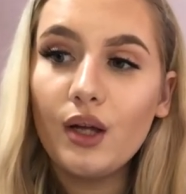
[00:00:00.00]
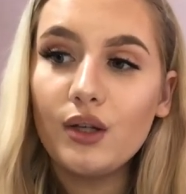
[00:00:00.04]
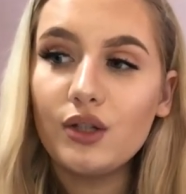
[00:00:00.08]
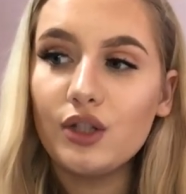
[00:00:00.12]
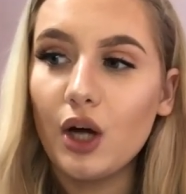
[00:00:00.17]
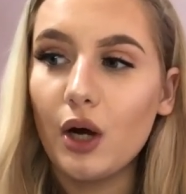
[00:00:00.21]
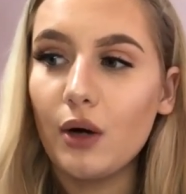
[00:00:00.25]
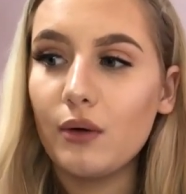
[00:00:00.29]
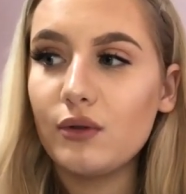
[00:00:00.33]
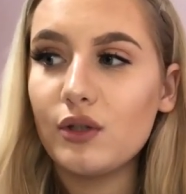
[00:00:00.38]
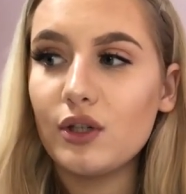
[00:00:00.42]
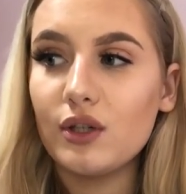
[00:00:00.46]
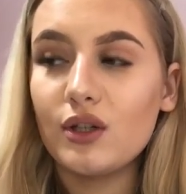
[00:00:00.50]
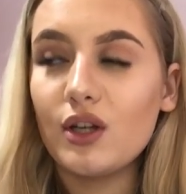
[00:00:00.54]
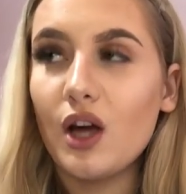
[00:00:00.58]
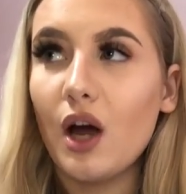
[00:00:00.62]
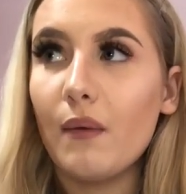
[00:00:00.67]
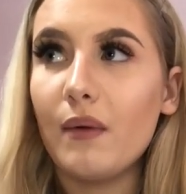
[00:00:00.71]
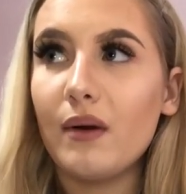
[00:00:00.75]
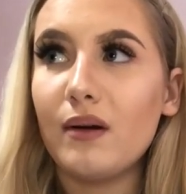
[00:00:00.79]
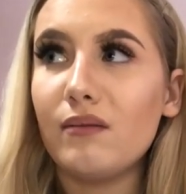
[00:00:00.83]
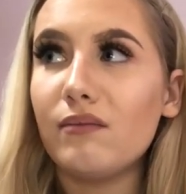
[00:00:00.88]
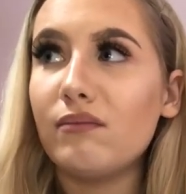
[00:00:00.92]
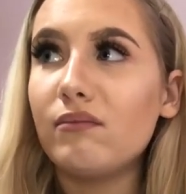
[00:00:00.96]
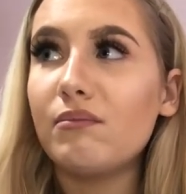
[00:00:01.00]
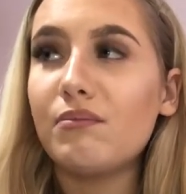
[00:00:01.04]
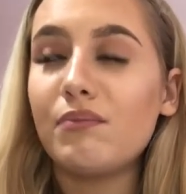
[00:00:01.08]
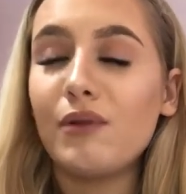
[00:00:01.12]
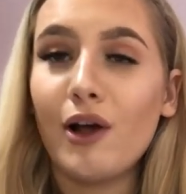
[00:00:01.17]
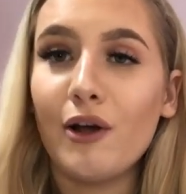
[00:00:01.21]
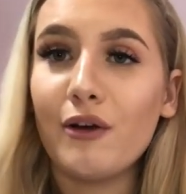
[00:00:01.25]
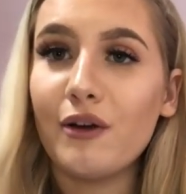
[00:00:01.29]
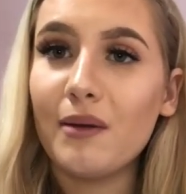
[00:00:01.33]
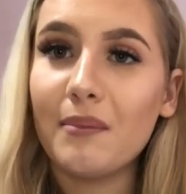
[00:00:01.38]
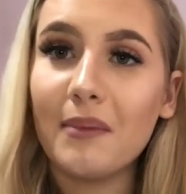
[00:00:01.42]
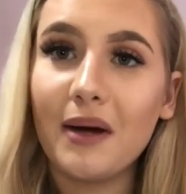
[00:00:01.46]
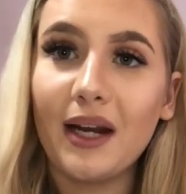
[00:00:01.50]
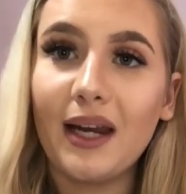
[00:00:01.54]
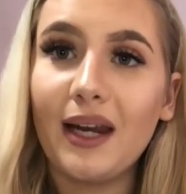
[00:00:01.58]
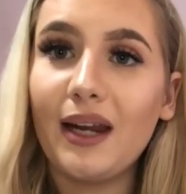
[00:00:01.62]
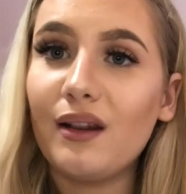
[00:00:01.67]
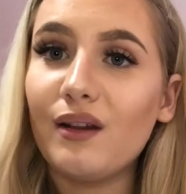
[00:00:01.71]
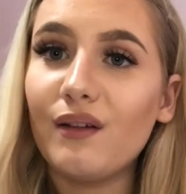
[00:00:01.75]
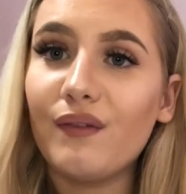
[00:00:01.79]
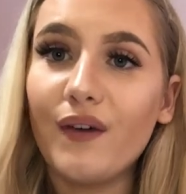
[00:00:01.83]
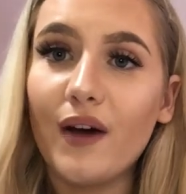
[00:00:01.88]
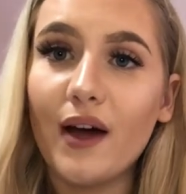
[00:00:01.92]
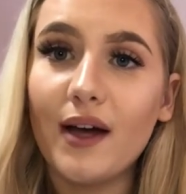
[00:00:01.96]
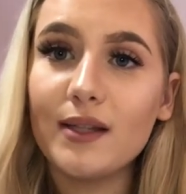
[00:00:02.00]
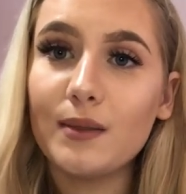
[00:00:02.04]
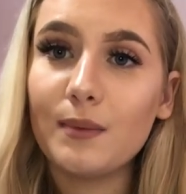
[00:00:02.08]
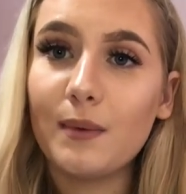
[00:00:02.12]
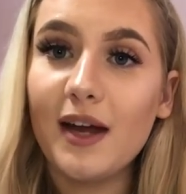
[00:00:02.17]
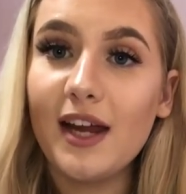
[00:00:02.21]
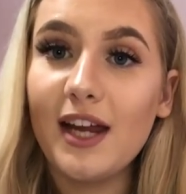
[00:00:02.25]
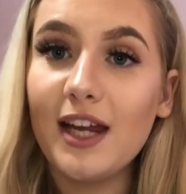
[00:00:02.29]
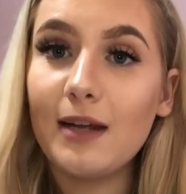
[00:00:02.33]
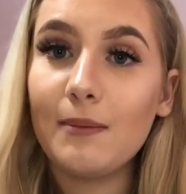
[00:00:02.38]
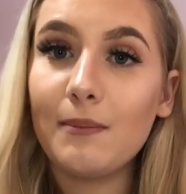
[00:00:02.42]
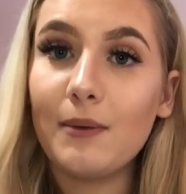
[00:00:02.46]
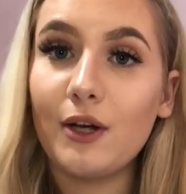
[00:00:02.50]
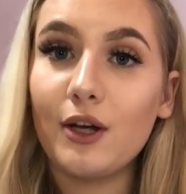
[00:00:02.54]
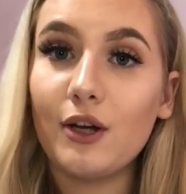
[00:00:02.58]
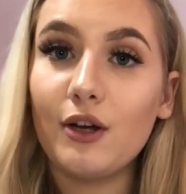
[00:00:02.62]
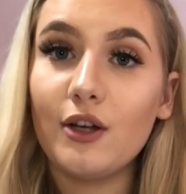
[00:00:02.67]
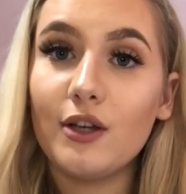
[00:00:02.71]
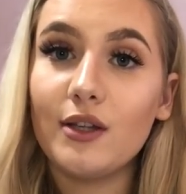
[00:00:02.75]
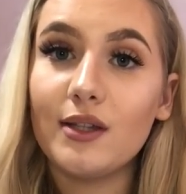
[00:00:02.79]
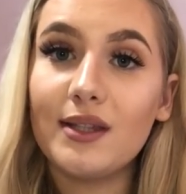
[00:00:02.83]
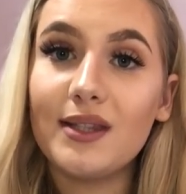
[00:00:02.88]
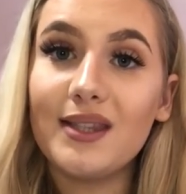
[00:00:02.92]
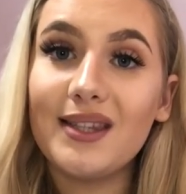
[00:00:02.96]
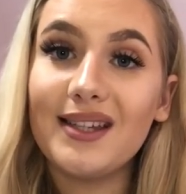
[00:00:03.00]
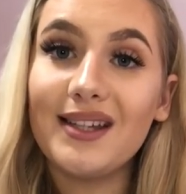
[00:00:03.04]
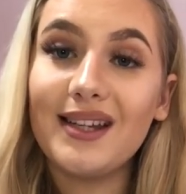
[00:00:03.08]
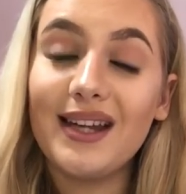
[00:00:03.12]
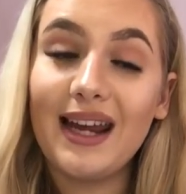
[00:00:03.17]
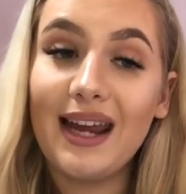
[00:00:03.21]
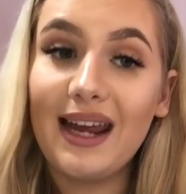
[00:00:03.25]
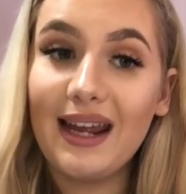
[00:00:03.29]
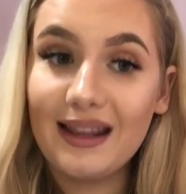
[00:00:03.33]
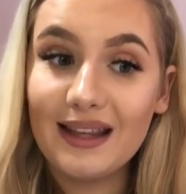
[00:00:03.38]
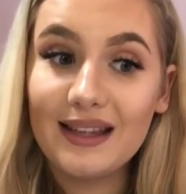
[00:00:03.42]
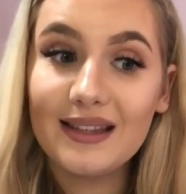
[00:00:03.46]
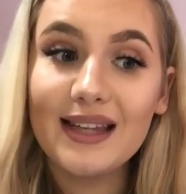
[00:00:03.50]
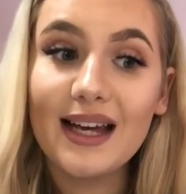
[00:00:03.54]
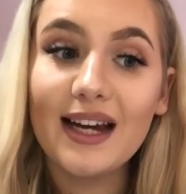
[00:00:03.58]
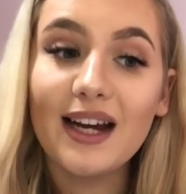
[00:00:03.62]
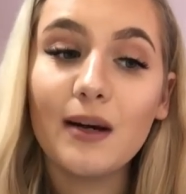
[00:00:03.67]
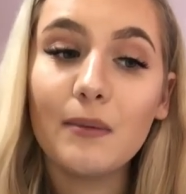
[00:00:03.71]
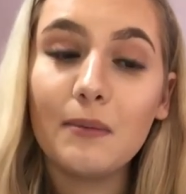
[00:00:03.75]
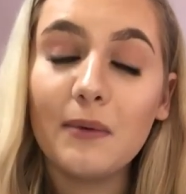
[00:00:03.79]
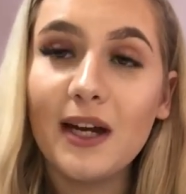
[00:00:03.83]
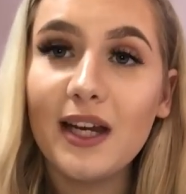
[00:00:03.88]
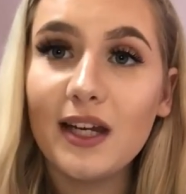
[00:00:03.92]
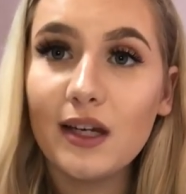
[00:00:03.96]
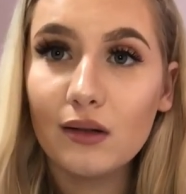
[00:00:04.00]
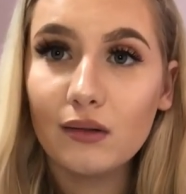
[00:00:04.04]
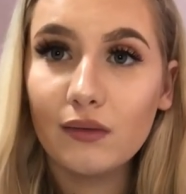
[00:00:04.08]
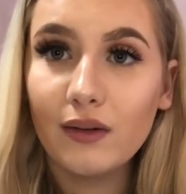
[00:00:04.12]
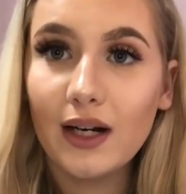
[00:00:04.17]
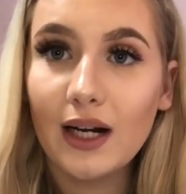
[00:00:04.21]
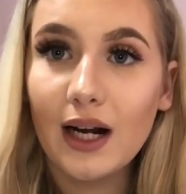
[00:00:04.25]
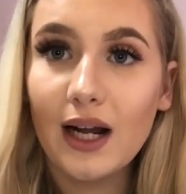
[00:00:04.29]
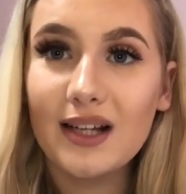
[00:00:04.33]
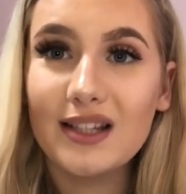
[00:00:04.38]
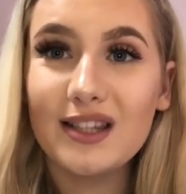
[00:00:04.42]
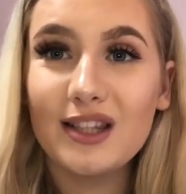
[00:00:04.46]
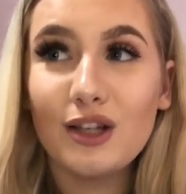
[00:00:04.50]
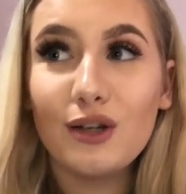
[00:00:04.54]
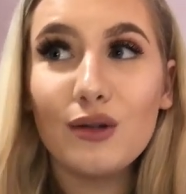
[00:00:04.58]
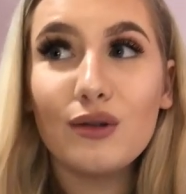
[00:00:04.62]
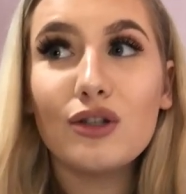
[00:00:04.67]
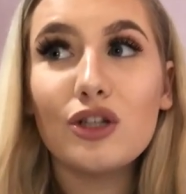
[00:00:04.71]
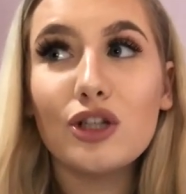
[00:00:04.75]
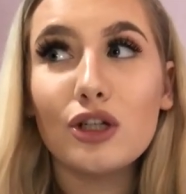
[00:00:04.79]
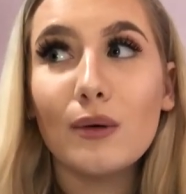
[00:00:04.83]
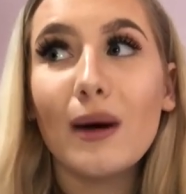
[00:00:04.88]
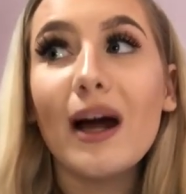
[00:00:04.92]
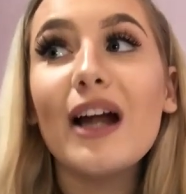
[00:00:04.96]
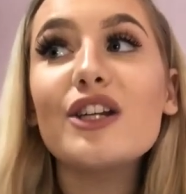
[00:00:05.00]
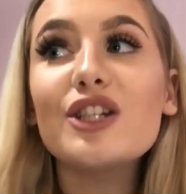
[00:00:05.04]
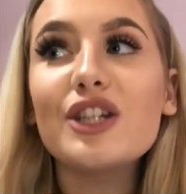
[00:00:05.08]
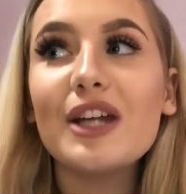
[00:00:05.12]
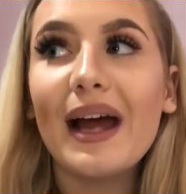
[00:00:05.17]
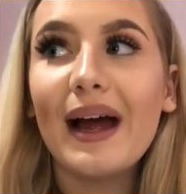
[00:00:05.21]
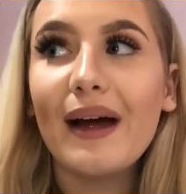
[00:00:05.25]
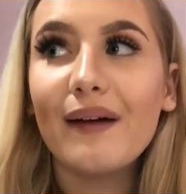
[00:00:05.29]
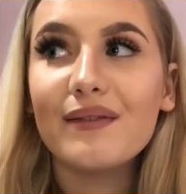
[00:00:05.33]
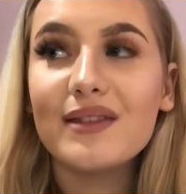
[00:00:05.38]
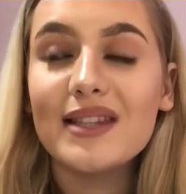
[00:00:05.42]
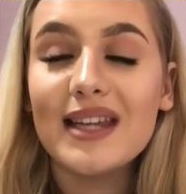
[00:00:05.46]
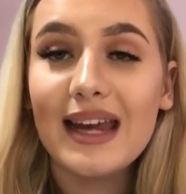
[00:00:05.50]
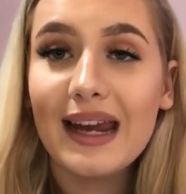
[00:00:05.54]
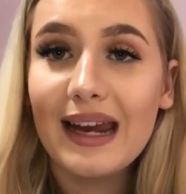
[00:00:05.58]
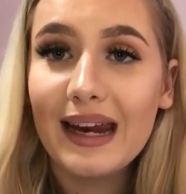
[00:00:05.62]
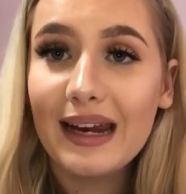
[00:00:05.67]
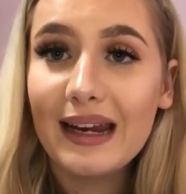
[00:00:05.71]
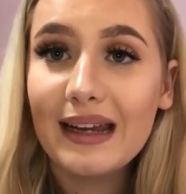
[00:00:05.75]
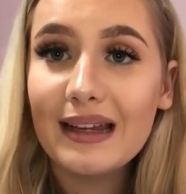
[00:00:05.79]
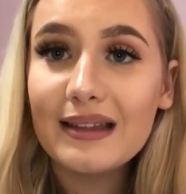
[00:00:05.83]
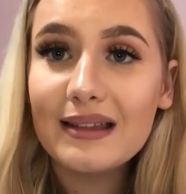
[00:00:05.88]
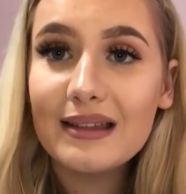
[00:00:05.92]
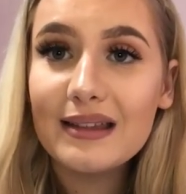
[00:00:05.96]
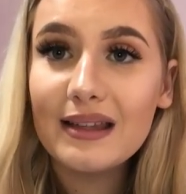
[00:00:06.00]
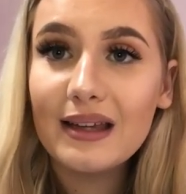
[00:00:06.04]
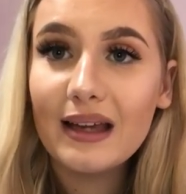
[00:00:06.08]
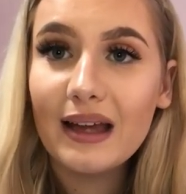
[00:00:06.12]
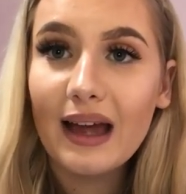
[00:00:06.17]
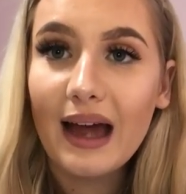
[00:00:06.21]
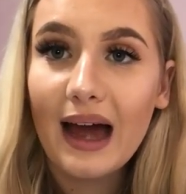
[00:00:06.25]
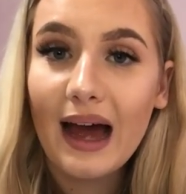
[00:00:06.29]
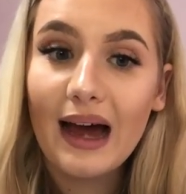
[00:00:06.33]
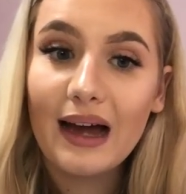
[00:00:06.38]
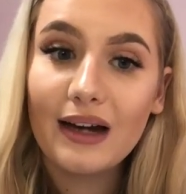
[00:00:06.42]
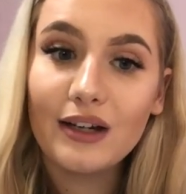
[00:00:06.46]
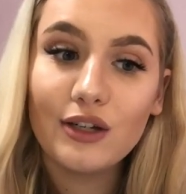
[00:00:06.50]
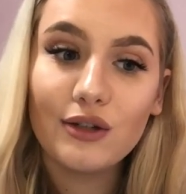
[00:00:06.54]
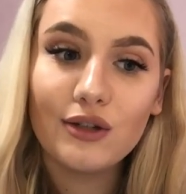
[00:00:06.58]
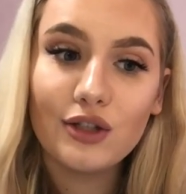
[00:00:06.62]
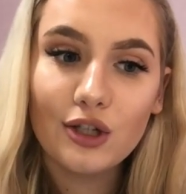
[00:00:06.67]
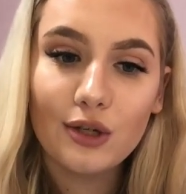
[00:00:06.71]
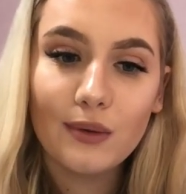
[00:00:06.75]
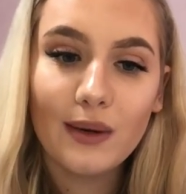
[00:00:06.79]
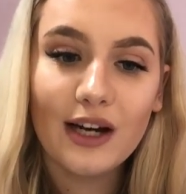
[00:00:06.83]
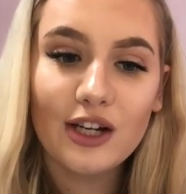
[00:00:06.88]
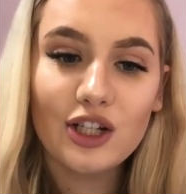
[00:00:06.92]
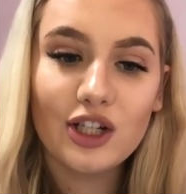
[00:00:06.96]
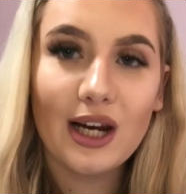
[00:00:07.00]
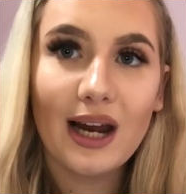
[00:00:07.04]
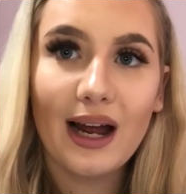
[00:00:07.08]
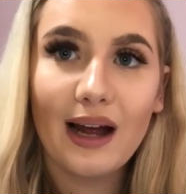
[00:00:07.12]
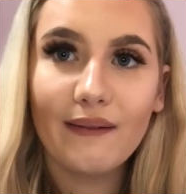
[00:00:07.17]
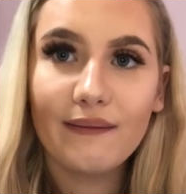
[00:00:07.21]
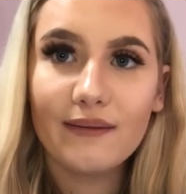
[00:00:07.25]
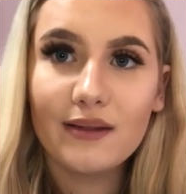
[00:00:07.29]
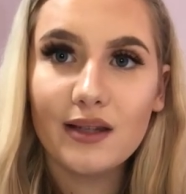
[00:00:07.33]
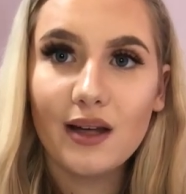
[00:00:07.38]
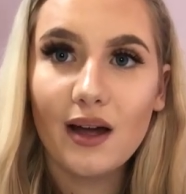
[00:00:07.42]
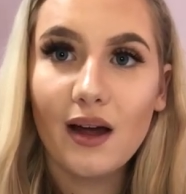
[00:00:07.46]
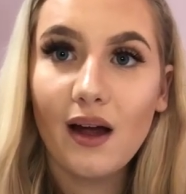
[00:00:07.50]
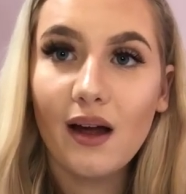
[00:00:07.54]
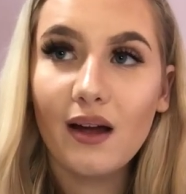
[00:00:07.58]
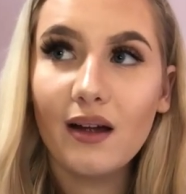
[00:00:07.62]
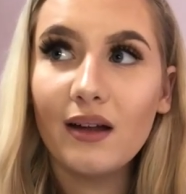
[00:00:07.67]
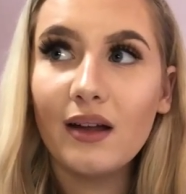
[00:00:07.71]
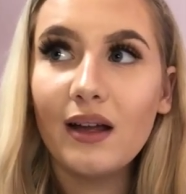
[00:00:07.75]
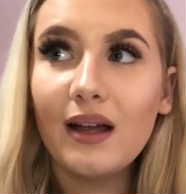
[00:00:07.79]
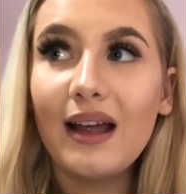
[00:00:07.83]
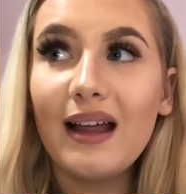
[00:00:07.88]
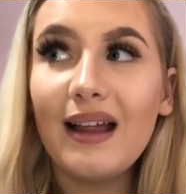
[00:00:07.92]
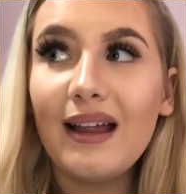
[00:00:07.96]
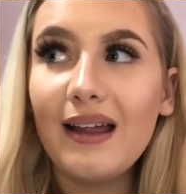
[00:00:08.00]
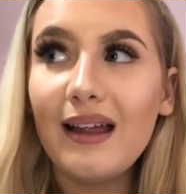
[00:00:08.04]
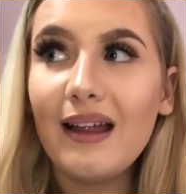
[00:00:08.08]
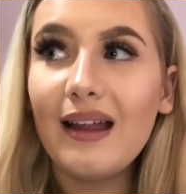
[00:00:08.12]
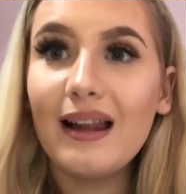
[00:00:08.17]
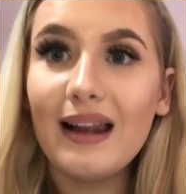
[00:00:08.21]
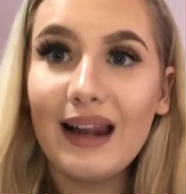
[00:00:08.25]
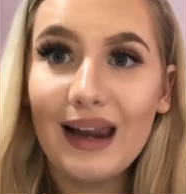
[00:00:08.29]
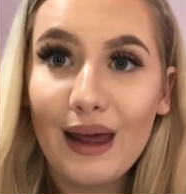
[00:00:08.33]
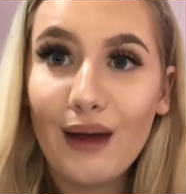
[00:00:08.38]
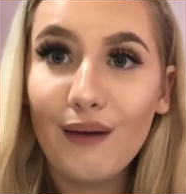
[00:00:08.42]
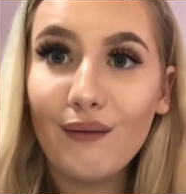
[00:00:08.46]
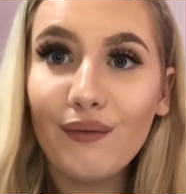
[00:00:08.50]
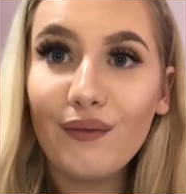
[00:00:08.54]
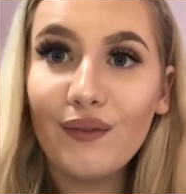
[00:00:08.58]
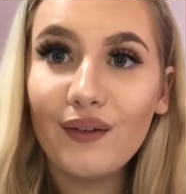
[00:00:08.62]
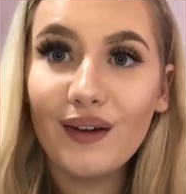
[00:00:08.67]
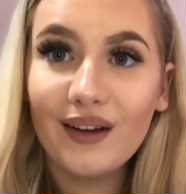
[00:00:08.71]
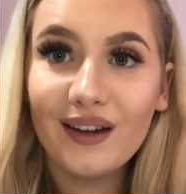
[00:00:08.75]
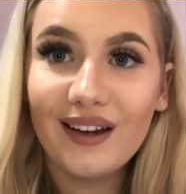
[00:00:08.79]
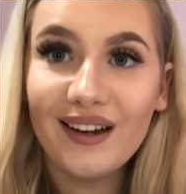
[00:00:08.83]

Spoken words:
Don't just go and blow your money in the first week, because in the second week, you'll realise that you do actually have to eat and you do actually have to live.